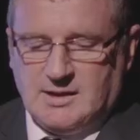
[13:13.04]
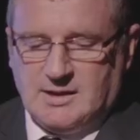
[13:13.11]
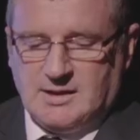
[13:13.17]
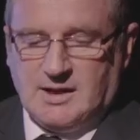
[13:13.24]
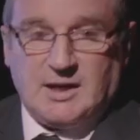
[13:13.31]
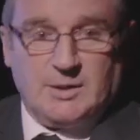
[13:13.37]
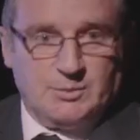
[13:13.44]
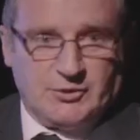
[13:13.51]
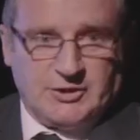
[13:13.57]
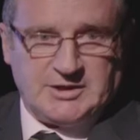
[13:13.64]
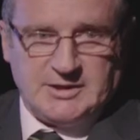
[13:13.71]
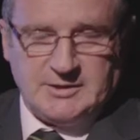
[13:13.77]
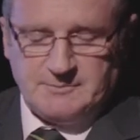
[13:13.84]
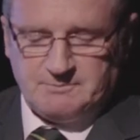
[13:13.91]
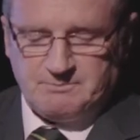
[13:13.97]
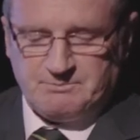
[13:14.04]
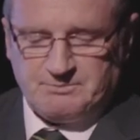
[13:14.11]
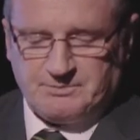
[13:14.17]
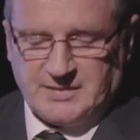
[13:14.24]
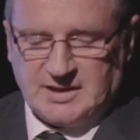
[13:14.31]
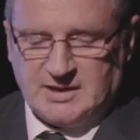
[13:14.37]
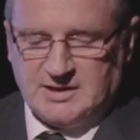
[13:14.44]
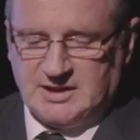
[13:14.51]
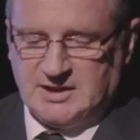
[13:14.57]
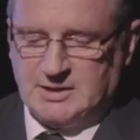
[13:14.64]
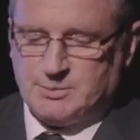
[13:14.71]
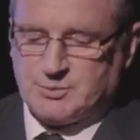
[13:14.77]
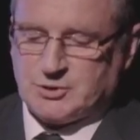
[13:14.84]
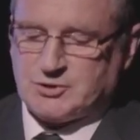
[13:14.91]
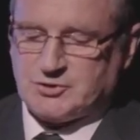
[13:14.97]
In Britain, the
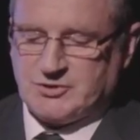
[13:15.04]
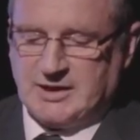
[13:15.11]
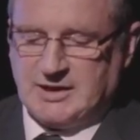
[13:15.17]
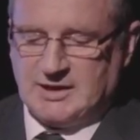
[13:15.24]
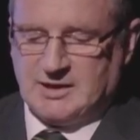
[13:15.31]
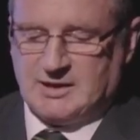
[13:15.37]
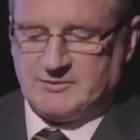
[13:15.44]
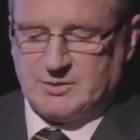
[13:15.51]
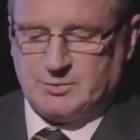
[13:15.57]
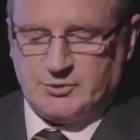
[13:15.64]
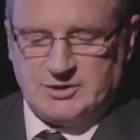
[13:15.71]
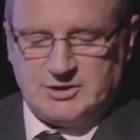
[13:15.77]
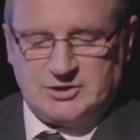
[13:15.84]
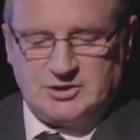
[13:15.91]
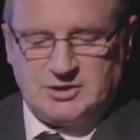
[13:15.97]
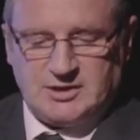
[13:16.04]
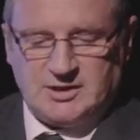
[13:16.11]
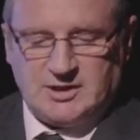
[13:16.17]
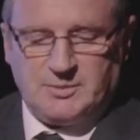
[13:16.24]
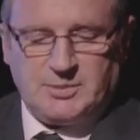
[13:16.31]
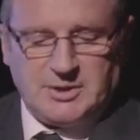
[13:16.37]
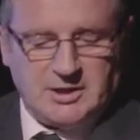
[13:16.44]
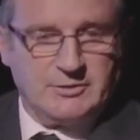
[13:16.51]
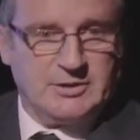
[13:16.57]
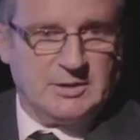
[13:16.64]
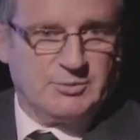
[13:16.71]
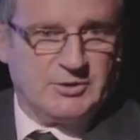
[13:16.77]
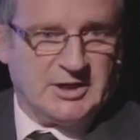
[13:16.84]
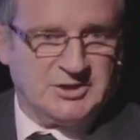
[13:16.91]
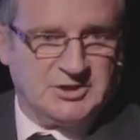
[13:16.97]
portrayal of the British imperial
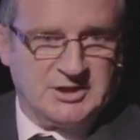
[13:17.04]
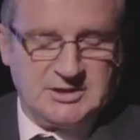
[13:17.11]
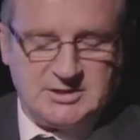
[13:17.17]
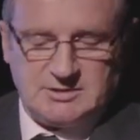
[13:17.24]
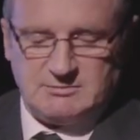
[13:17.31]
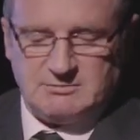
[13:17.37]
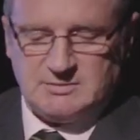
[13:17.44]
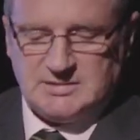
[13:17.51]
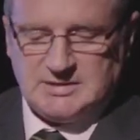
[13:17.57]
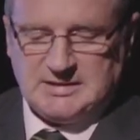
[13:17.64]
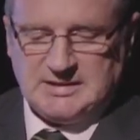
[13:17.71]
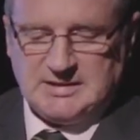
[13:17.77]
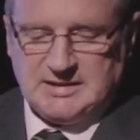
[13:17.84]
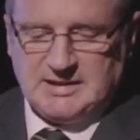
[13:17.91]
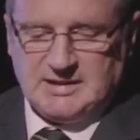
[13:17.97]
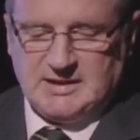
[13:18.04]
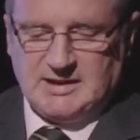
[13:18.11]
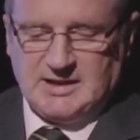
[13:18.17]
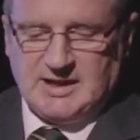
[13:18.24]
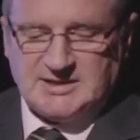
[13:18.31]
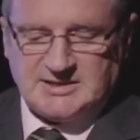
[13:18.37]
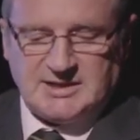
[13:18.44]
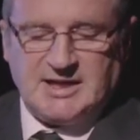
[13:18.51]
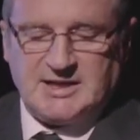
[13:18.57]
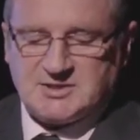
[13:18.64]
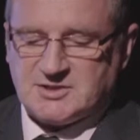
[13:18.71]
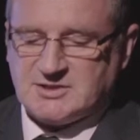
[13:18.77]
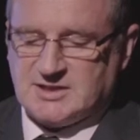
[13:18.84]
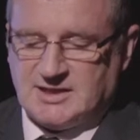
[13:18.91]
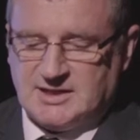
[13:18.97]
project as an
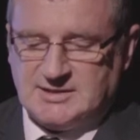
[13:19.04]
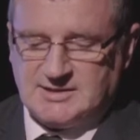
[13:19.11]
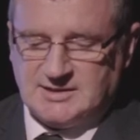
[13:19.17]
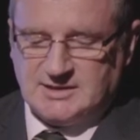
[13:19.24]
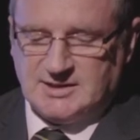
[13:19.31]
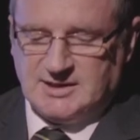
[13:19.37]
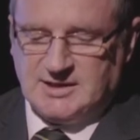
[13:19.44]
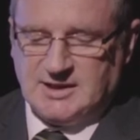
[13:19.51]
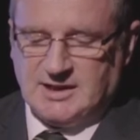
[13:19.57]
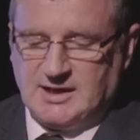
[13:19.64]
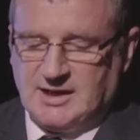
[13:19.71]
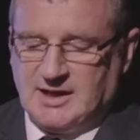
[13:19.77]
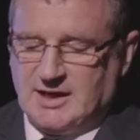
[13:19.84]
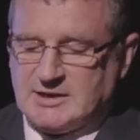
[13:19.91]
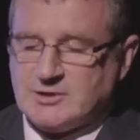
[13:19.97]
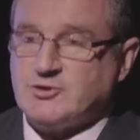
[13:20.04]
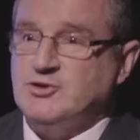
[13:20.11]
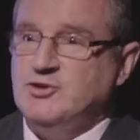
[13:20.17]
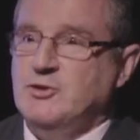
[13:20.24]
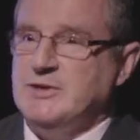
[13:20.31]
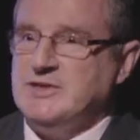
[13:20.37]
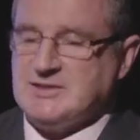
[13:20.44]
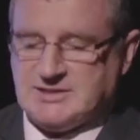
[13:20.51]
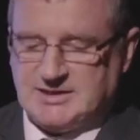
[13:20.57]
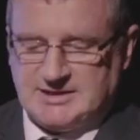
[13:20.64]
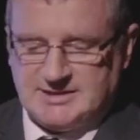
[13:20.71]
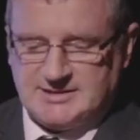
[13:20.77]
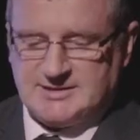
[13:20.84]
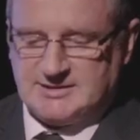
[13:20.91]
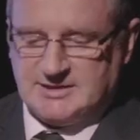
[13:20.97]
exercise in the altruistic
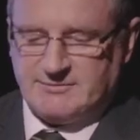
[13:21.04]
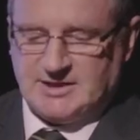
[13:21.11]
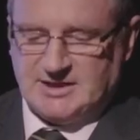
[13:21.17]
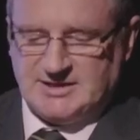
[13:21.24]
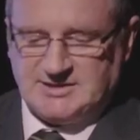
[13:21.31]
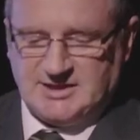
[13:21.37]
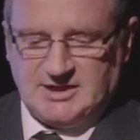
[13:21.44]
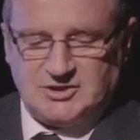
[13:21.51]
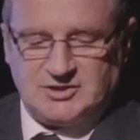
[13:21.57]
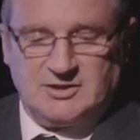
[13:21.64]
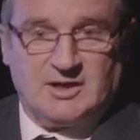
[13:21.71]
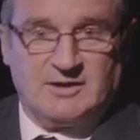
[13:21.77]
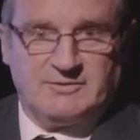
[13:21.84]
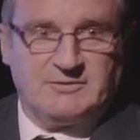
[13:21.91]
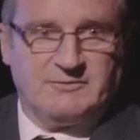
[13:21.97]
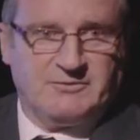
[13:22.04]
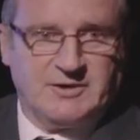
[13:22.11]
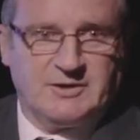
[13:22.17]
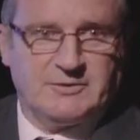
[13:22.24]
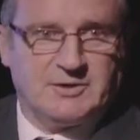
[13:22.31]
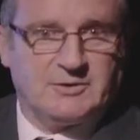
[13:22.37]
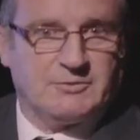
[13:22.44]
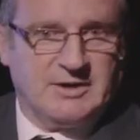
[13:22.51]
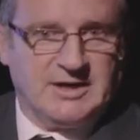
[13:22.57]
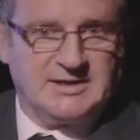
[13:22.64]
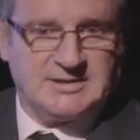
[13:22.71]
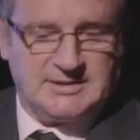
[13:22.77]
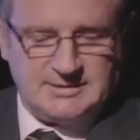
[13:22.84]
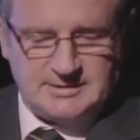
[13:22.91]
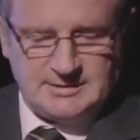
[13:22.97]
civilization of inferior
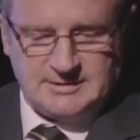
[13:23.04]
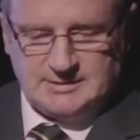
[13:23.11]
races